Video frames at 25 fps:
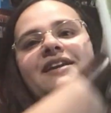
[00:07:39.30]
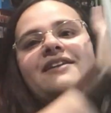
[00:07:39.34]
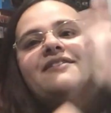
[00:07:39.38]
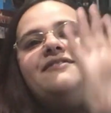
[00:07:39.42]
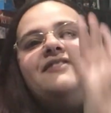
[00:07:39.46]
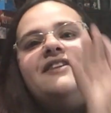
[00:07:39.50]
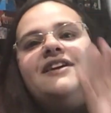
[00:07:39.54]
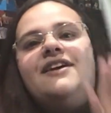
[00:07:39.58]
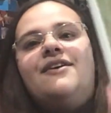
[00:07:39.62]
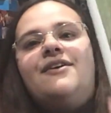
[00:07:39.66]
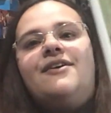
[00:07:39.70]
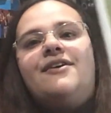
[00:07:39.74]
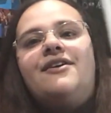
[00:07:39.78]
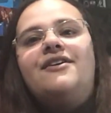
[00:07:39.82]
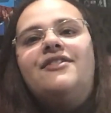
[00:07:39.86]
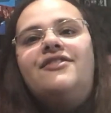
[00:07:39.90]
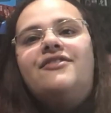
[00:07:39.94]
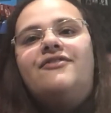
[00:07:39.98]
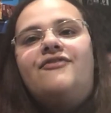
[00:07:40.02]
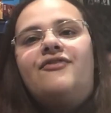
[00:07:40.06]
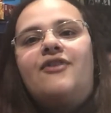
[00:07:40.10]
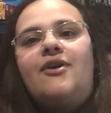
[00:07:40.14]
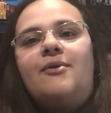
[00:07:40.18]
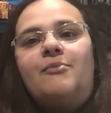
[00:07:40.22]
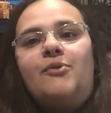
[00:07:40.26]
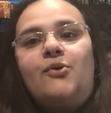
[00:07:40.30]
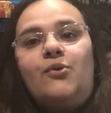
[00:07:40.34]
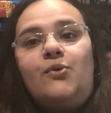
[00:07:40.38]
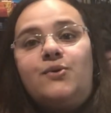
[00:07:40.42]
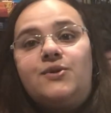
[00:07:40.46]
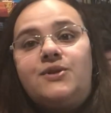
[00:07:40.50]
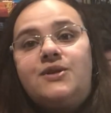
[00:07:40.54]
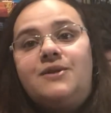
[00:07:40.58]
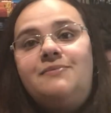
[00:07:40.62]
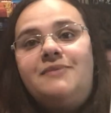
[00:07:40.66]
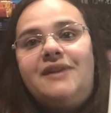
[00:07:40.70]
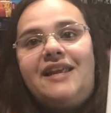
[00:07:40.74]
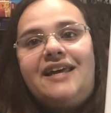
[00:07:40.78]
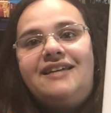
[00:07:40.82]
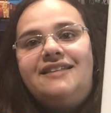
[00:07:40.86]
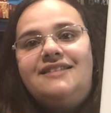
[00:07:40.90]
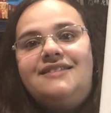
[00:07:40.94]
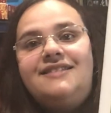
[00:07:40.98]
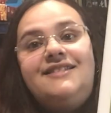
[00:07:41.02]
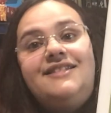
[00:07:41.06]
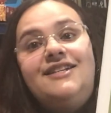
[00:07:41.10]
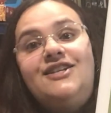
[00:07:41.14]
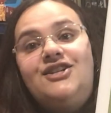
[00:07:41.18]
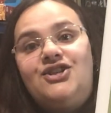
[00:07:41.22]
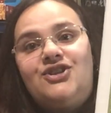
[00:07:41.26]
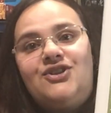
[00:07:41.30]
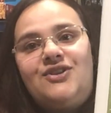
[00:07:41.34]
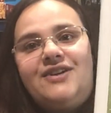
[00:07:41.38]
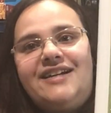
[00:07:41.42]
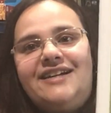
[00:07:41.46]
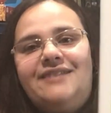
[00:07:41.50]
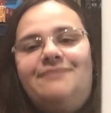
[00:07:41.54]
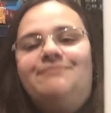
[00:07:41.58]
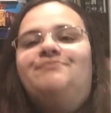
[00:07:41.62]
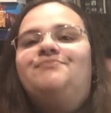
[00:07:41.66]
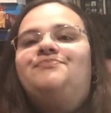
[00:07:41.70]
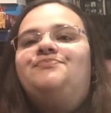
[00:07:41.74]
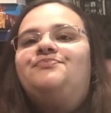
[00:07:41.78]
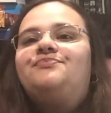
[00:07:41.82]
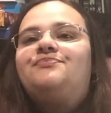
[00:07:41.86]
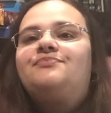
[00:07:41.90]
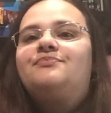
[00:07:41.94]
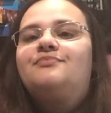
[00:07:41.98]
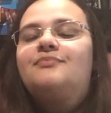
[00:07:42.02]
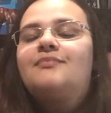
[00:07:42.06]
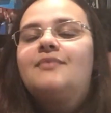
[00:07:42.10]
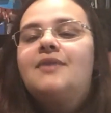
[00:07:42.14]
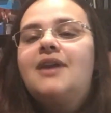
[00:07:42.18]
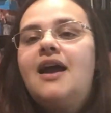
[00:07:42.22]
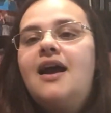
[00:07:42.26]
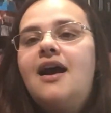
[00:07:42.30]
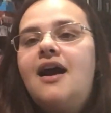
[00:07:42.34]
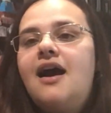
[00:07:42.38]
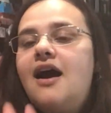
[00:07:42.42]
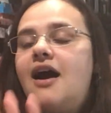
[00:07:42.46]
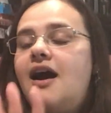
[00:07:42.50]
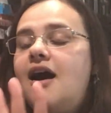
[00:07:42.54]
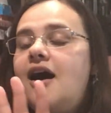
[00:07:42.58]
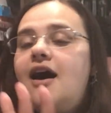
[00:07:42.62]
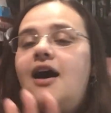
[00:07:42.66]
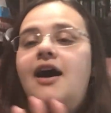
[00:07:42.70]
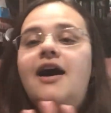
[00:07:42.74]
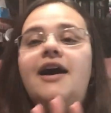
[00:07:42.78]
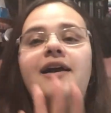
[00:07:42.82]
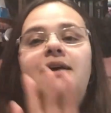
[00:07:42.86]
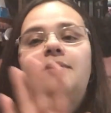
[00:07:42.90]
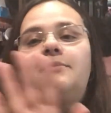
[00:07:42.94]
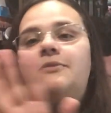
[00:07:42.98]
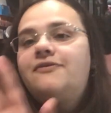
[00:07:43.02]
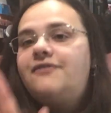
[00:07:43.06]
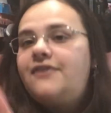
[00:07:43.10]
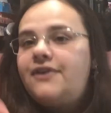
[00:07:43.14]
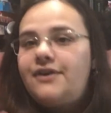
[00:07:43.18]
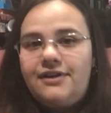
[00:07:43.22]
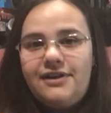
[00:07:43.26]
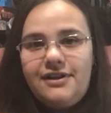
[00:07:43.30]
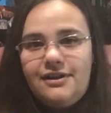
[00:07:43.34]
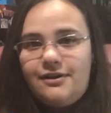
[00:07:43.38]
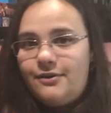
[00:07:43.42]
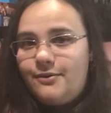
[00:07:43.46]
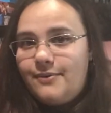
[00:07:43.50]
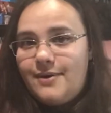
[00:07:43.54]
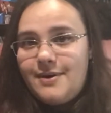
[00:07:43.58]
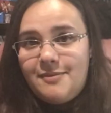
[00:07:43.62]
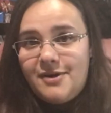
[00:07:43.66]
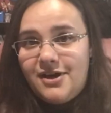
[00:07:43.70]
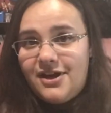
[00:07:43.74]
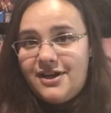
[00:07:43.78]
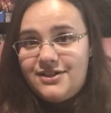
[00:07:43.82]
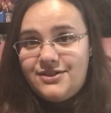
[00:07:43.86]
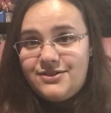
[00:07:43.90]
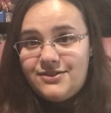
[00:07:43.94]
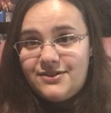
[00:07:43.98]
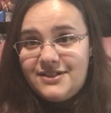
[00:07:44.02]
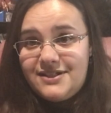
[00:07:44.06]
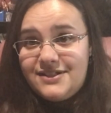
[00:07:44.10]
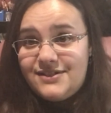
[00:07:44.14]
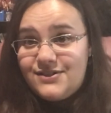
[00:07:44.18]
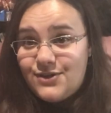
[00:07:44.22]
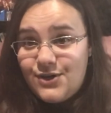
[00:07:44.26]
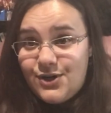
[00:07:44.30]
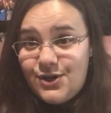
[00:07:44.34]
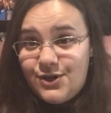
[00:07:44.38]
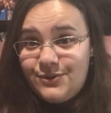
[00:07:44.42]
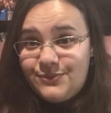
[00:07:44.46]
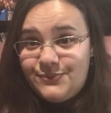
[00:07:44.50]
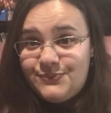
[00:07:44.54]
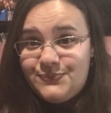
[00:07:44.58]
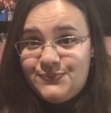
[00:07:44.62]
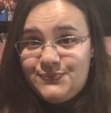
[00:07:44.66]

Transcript: of the Earth from Autumn Lane Stitchery. I am a very long way behind on this girl.